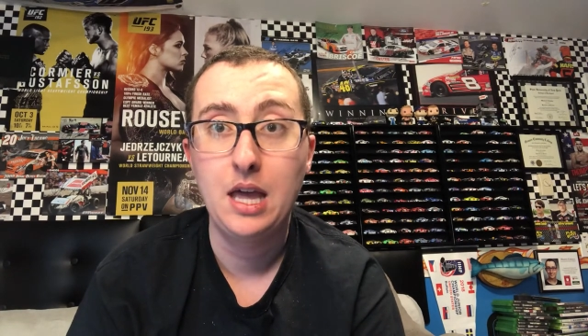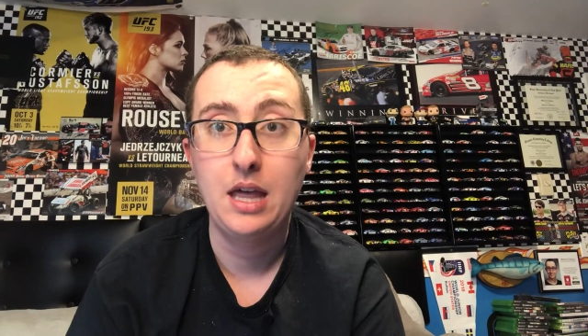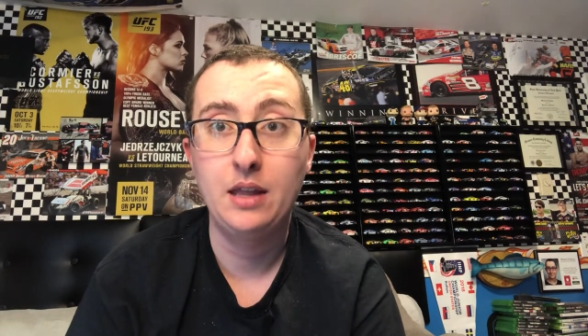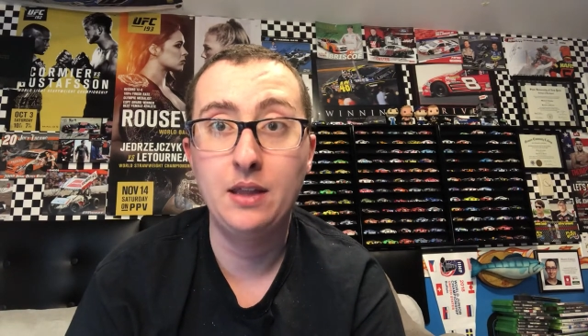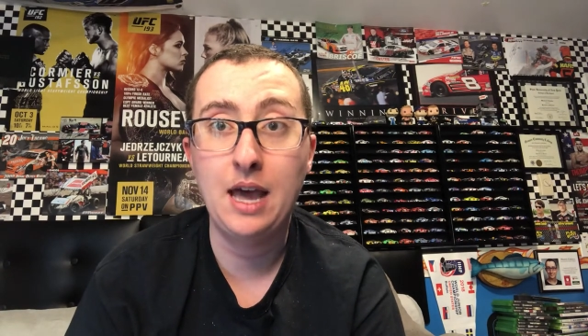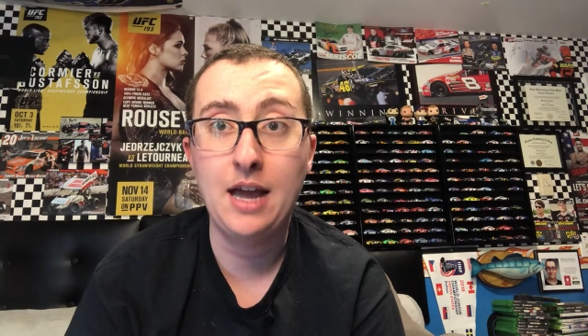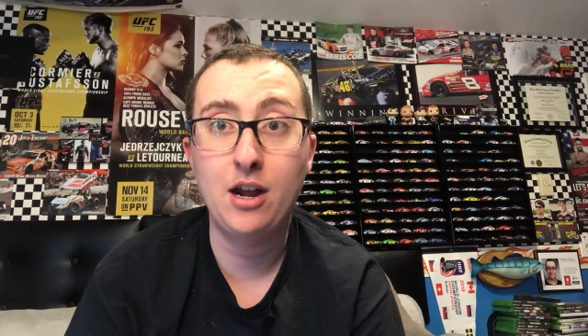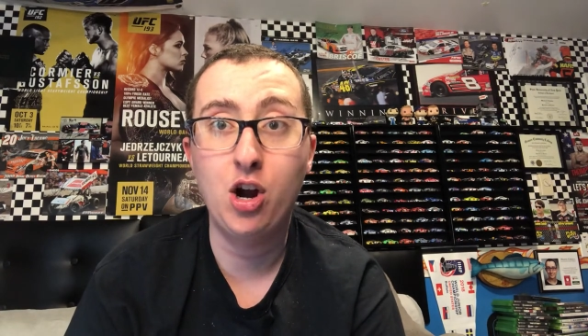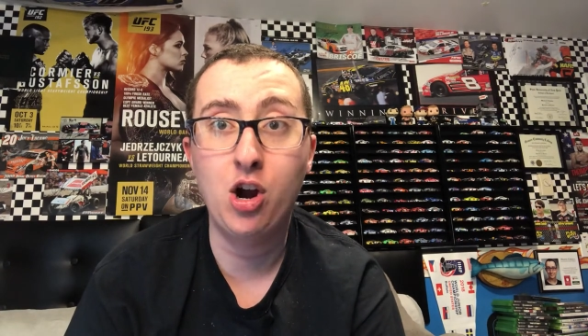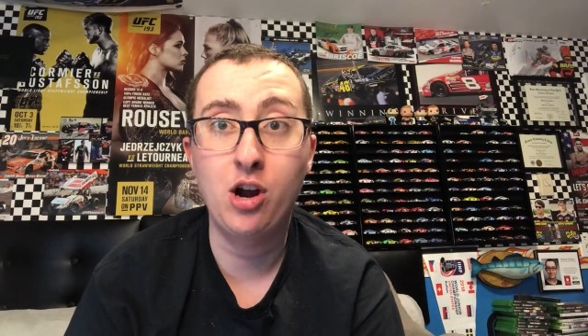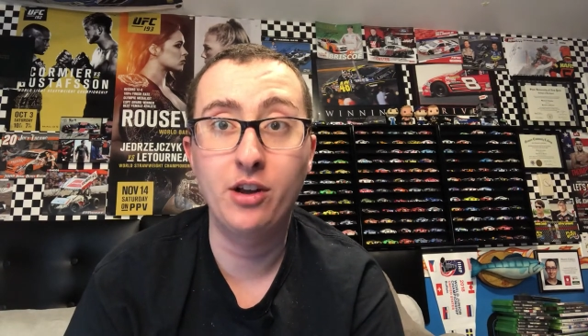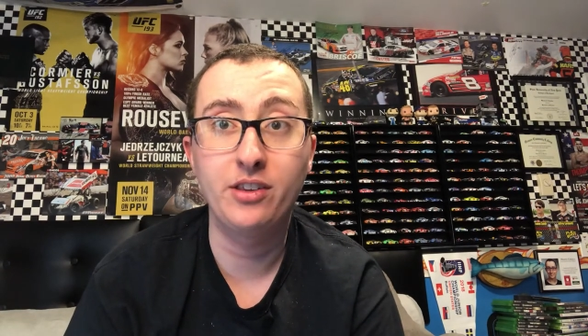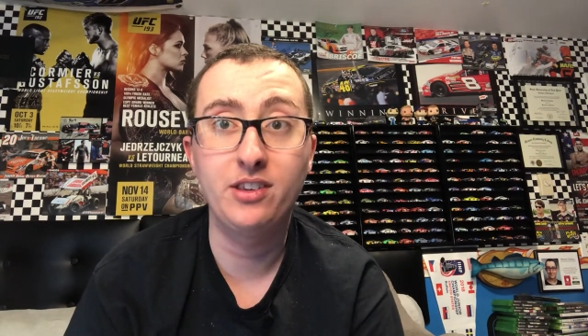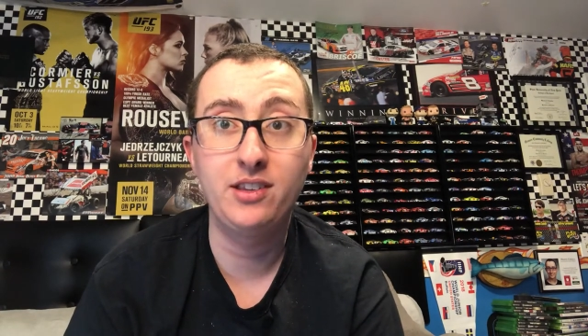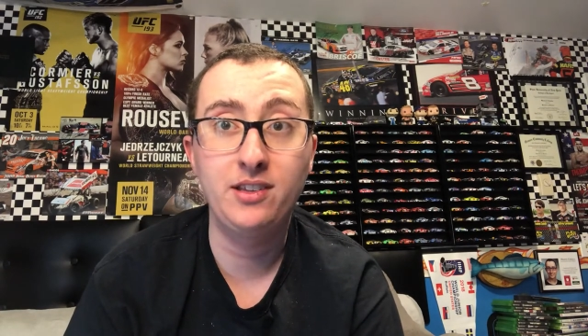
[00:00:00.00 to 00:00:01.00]
that are
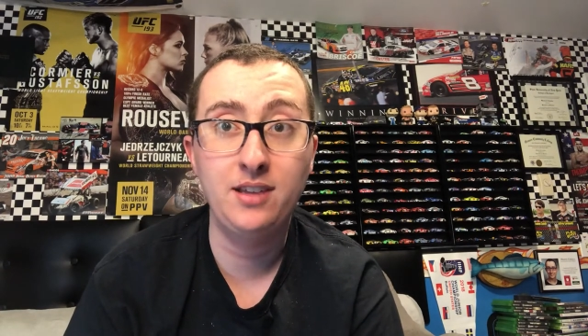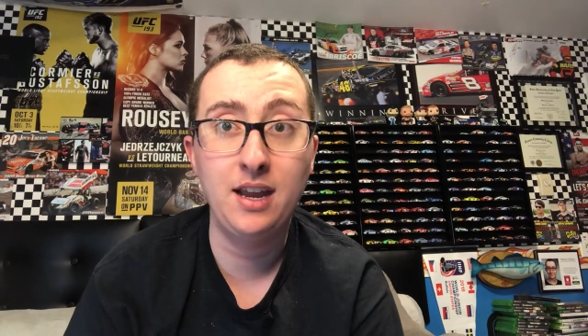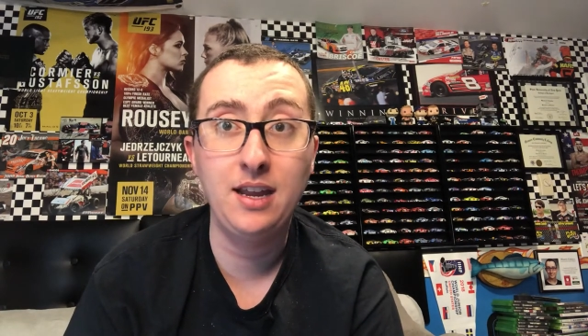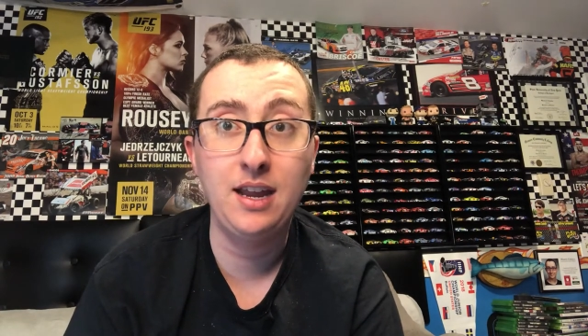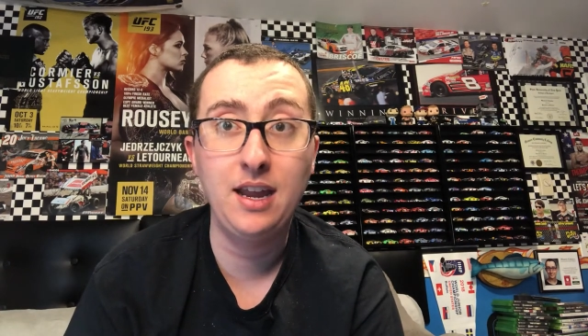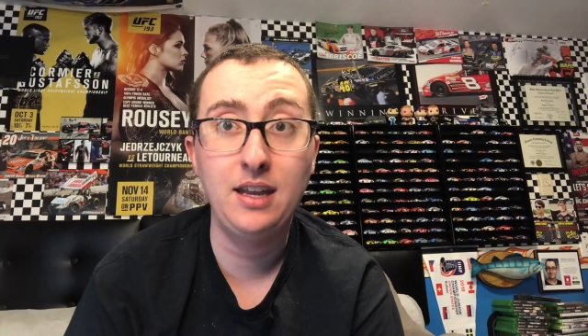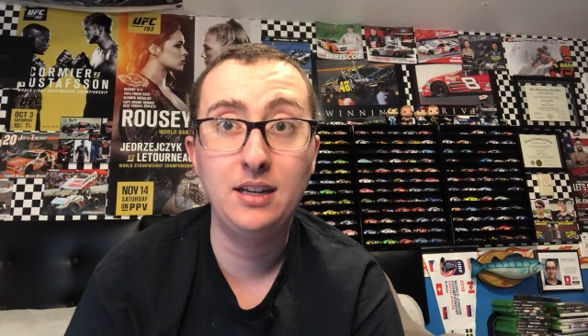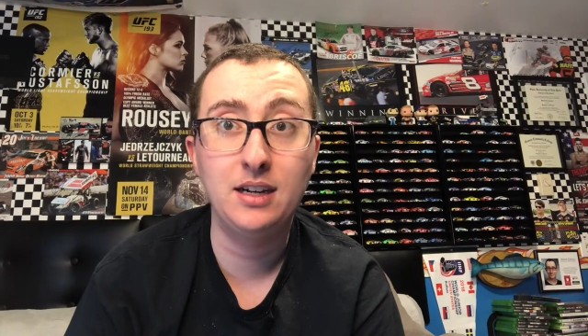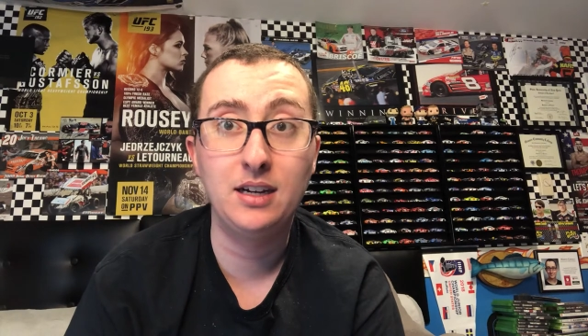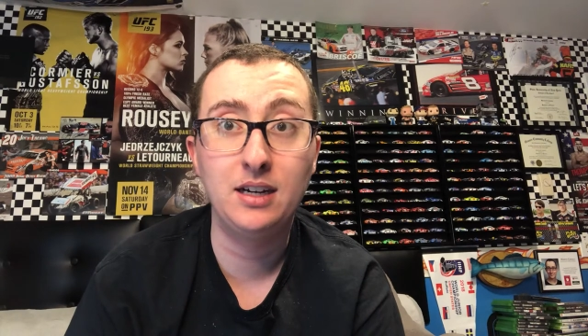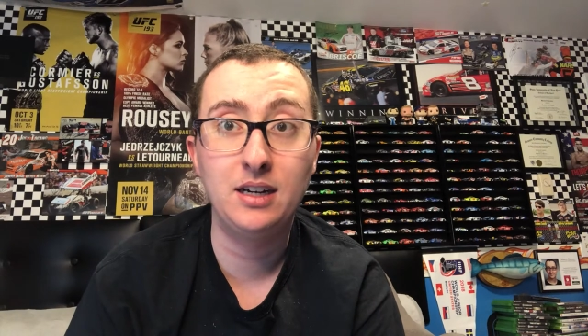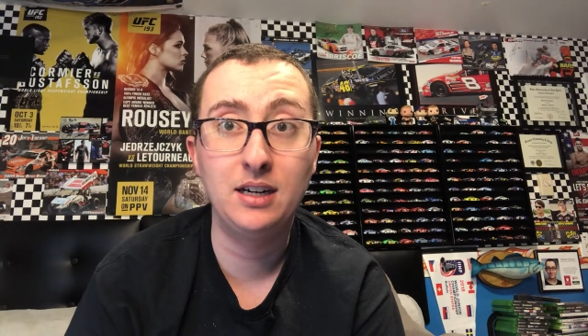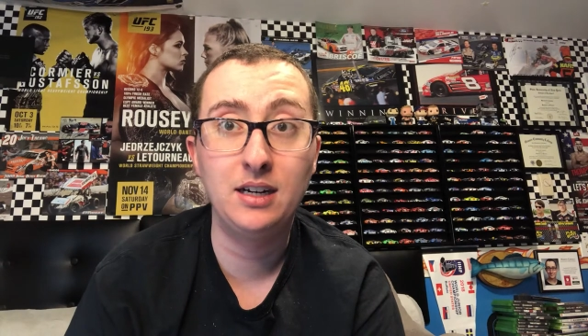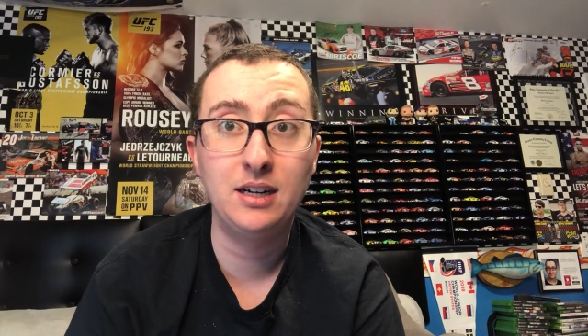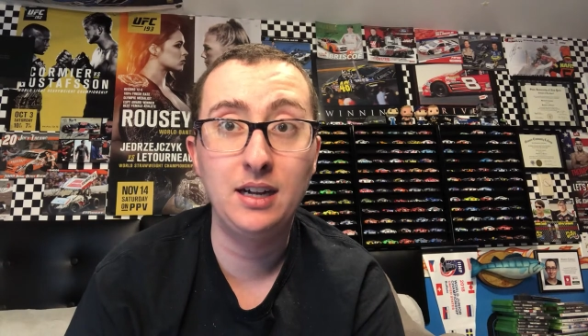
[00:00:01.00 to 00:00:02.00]
staying
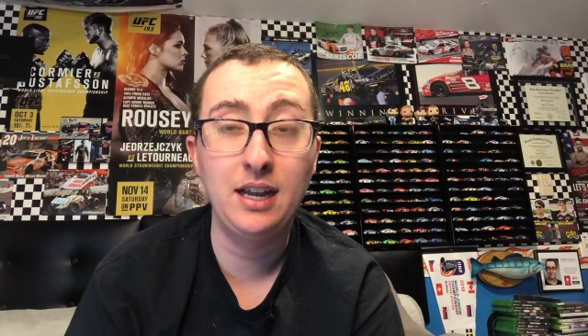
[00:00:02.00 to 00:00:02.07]
uh,